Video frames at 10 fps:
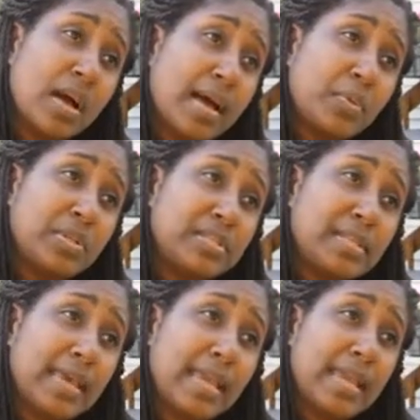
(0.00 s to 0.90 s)
I would
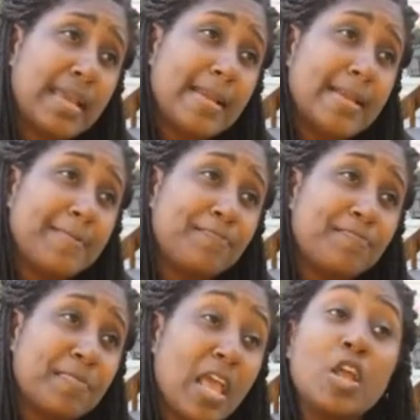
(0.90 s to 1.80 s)
say,
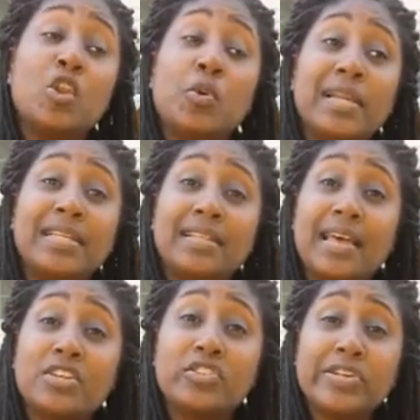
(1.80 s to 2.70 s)
you know what I did
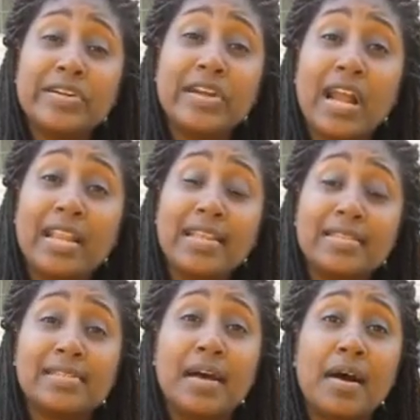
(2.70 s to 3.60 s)
last year? I
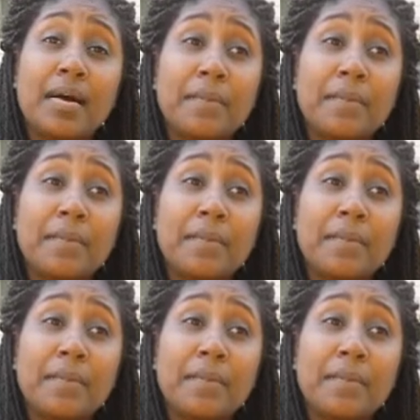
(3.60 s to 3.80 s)
did some.